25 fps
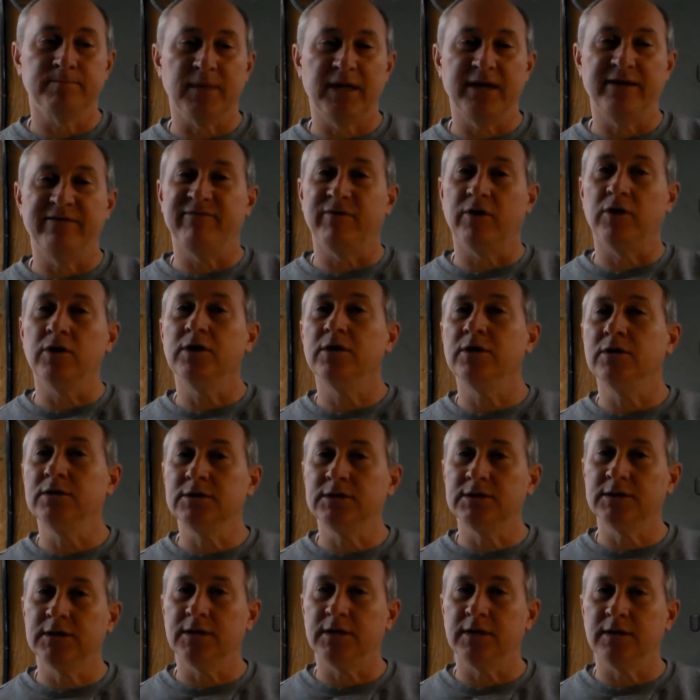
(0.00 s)

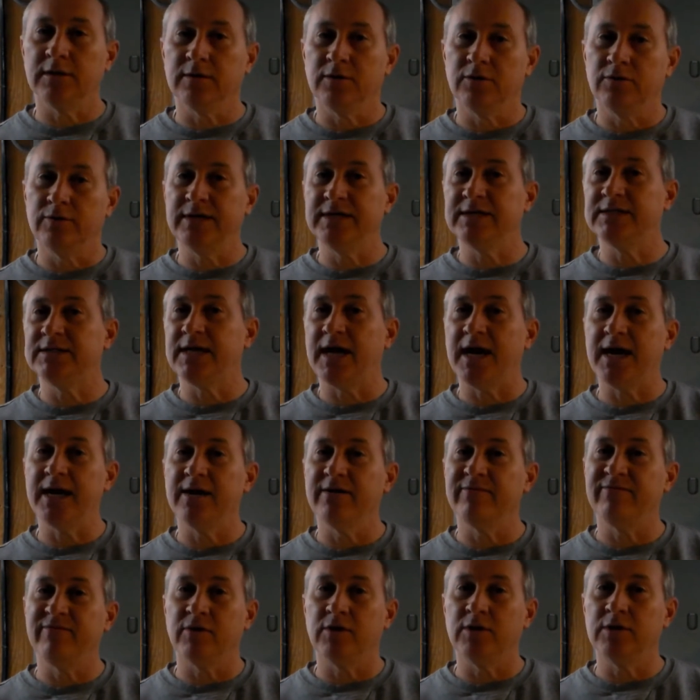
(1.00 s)
inverters, the grid tie
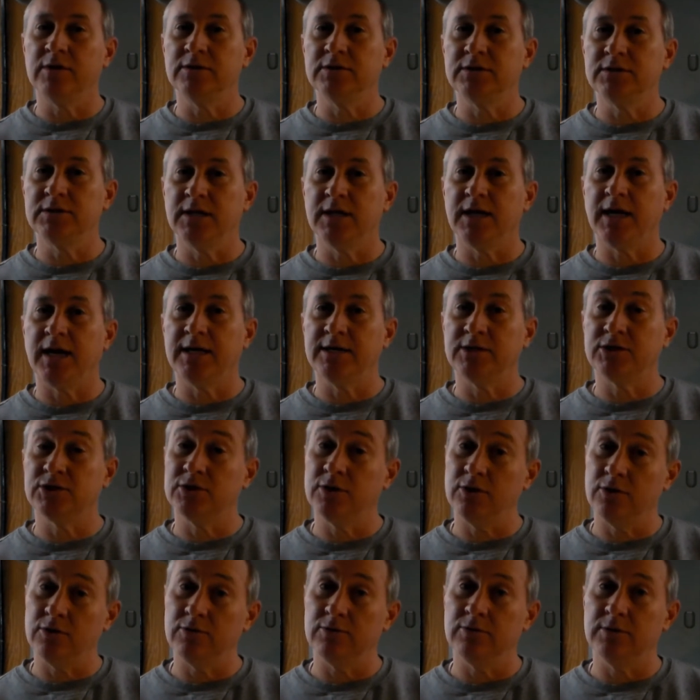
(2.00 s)
inverters that I
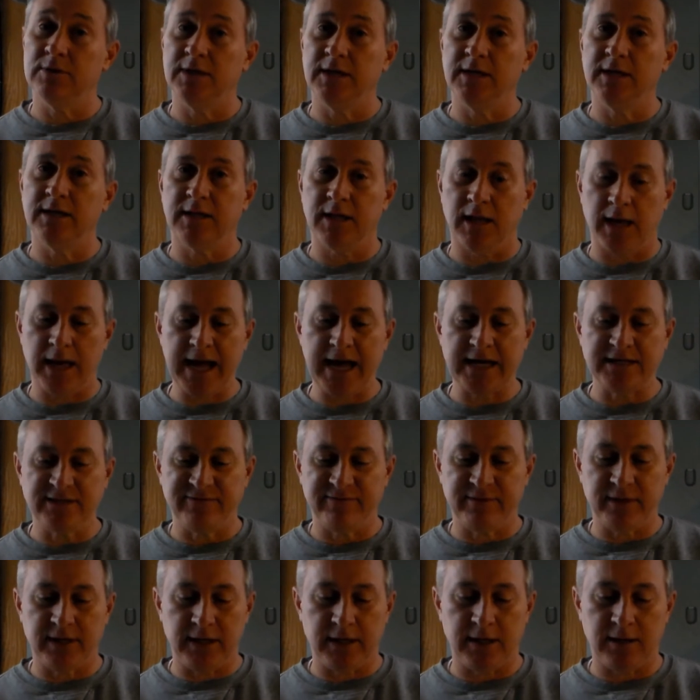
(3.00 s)
showed in the last
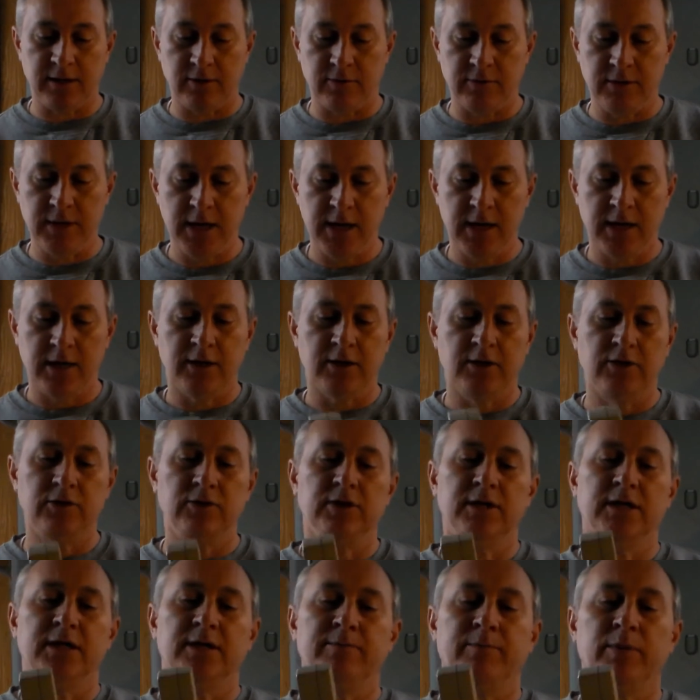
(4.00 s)
video,
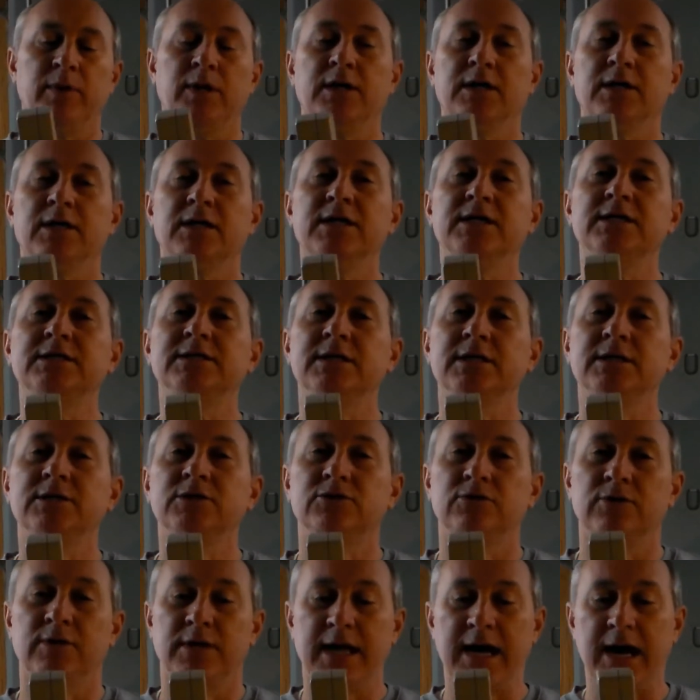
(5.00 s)
you can plug this
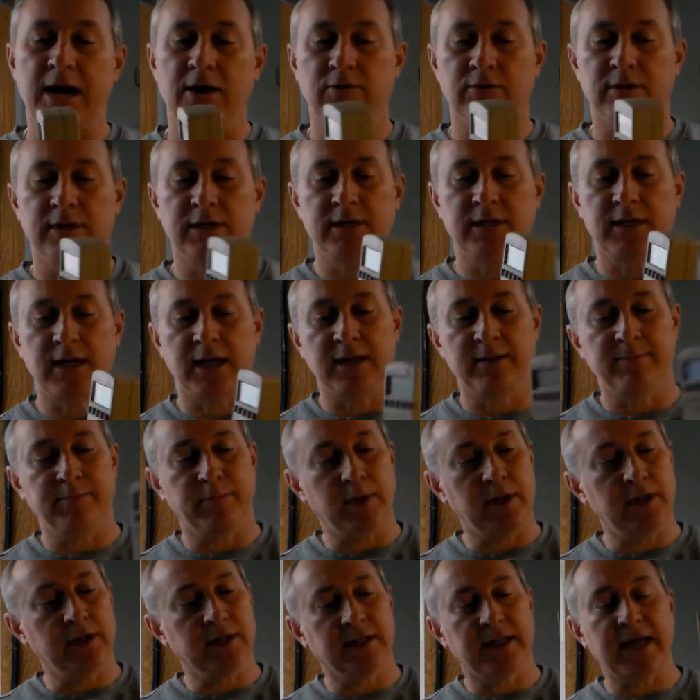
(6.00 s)
into an outlet and
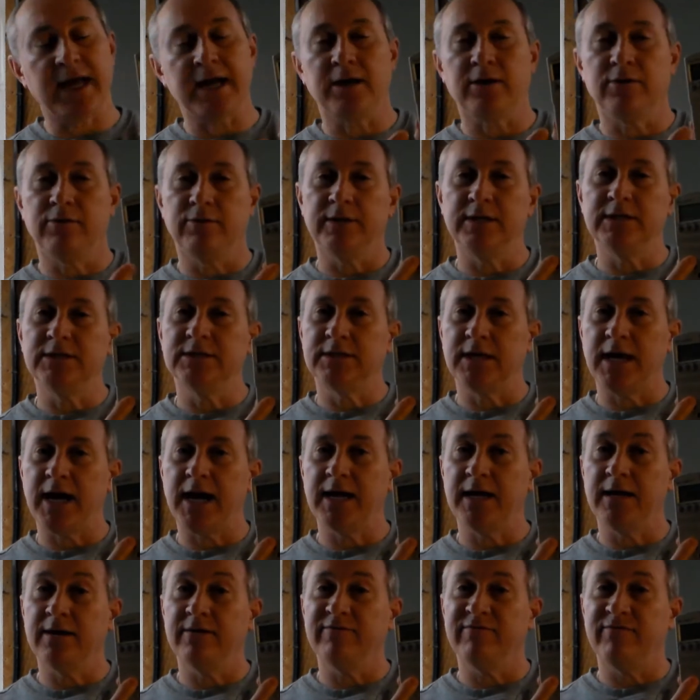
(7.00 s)
plug that grid
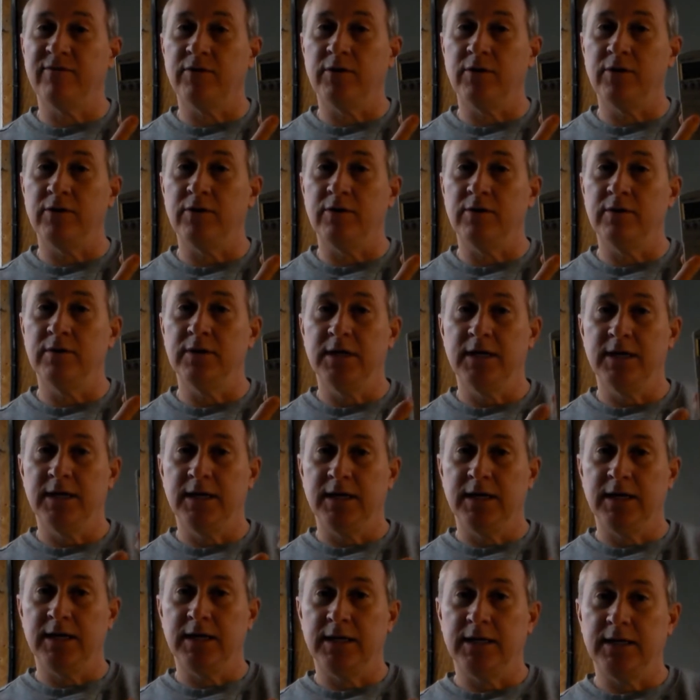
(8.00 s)
tie inverter
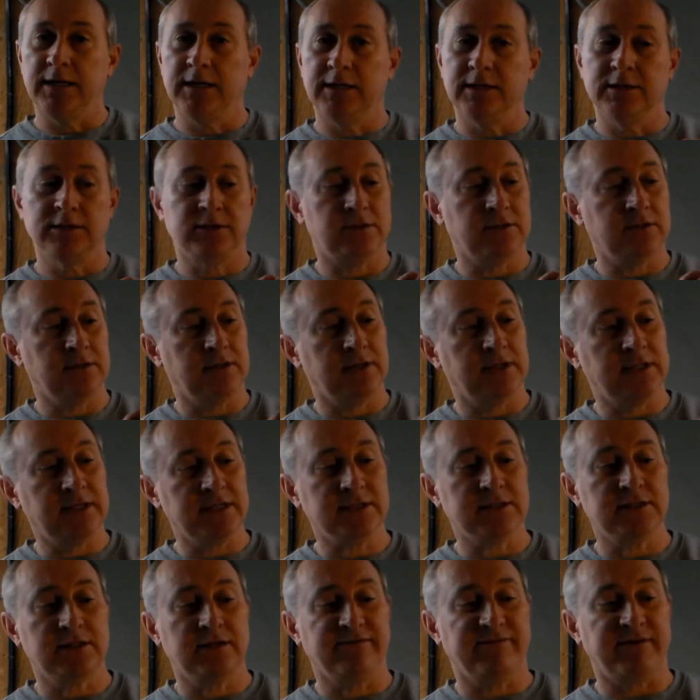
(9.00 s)
into
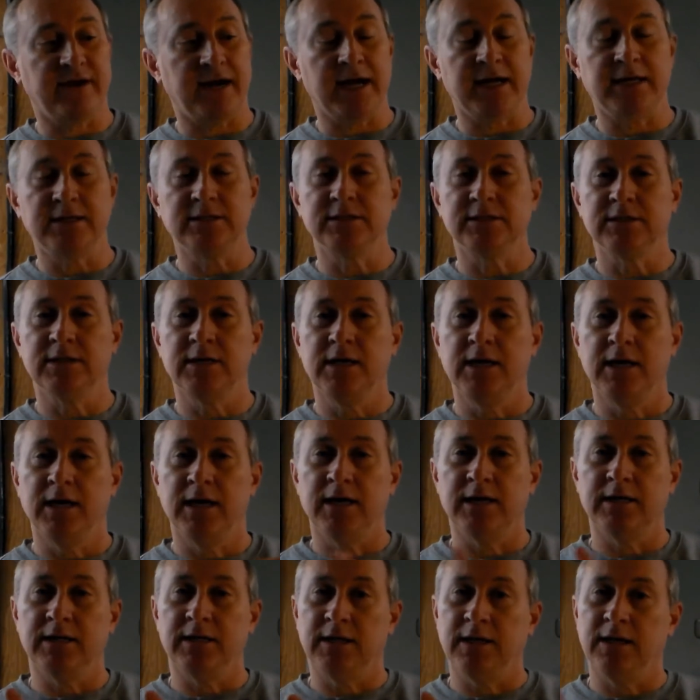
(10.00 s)
this device.
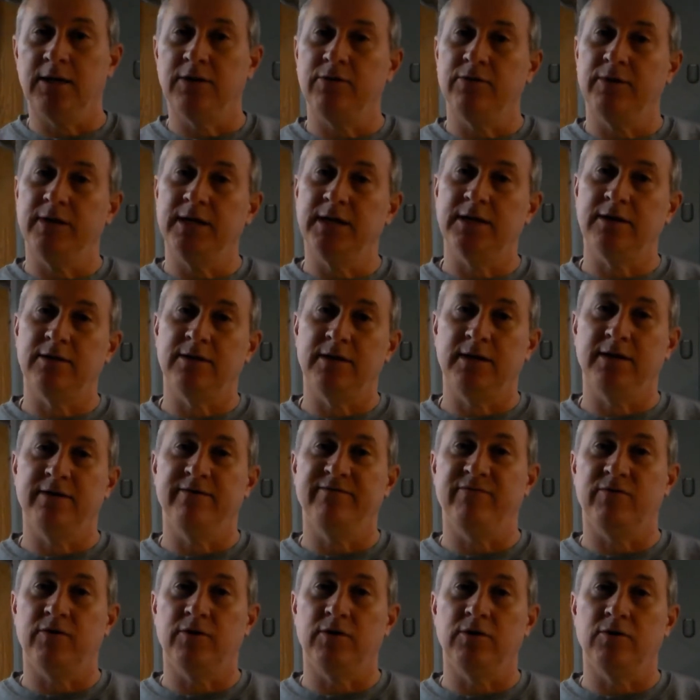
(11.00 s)
The other end of the
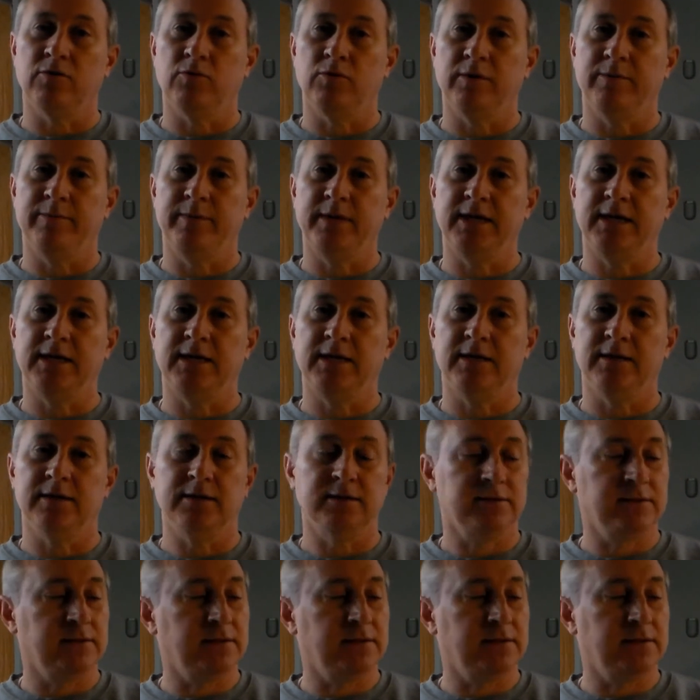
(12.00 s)
inverter would be